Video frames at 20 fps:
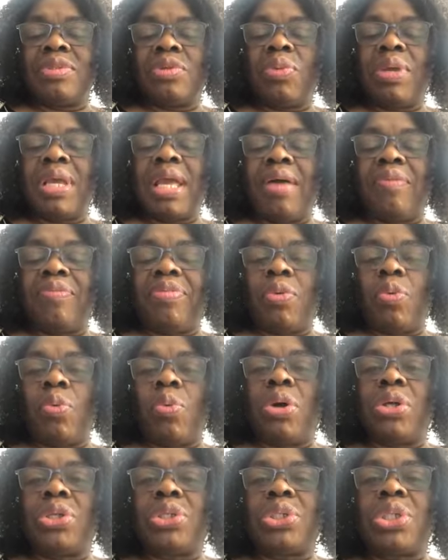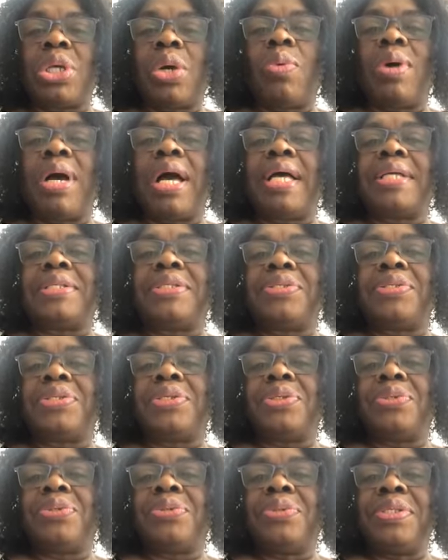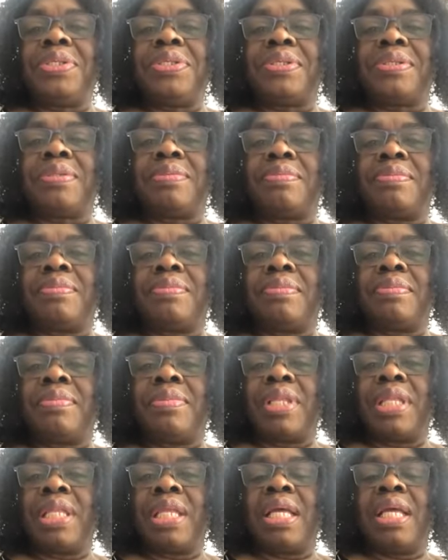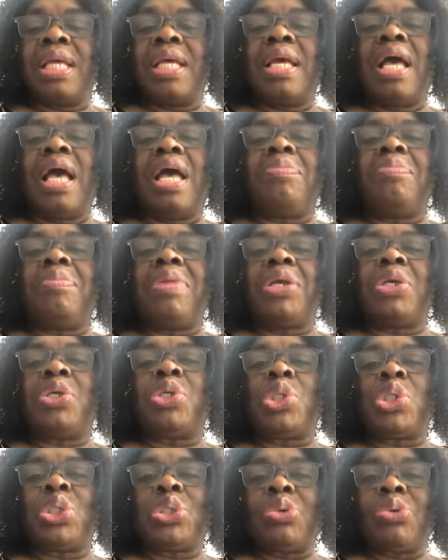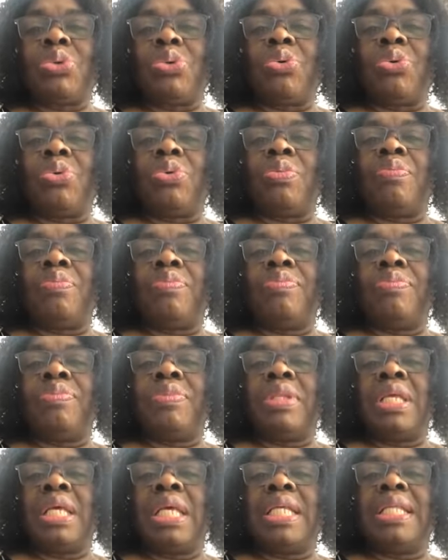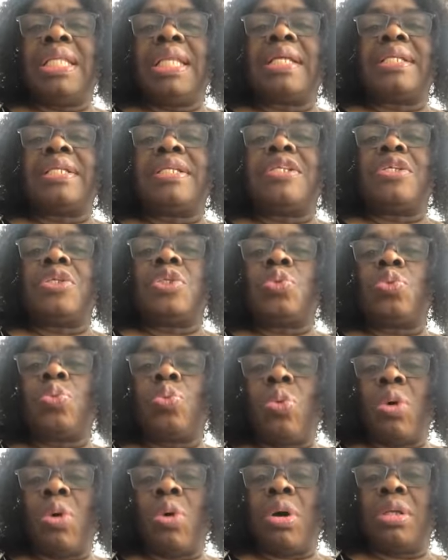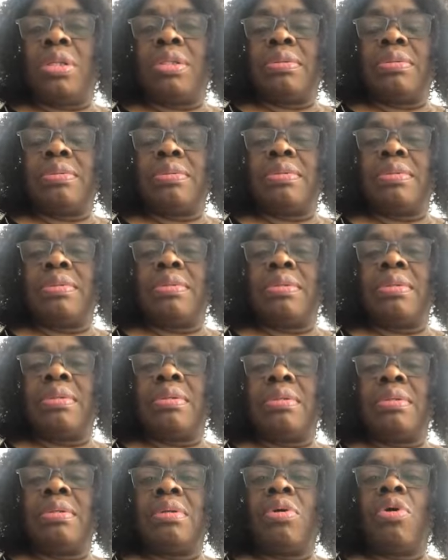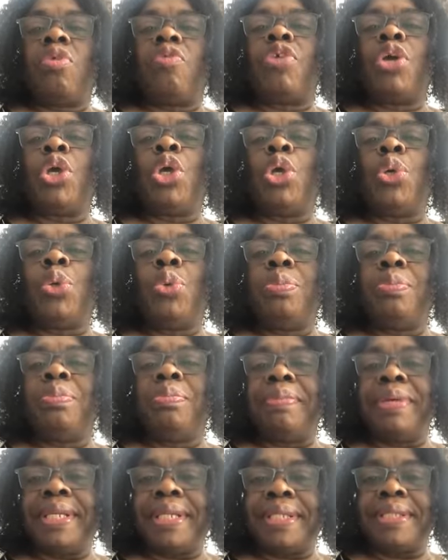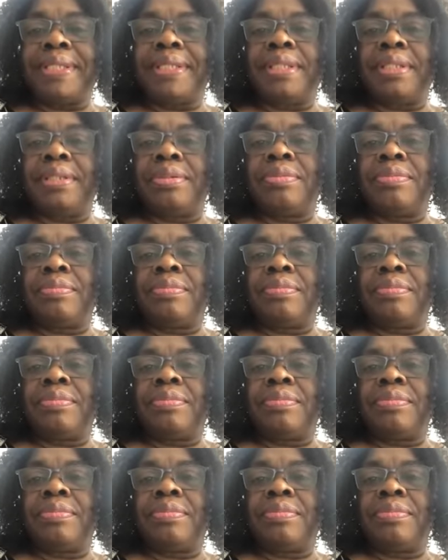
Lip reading: We have to watch our attitudes and make sure that it is one of humility.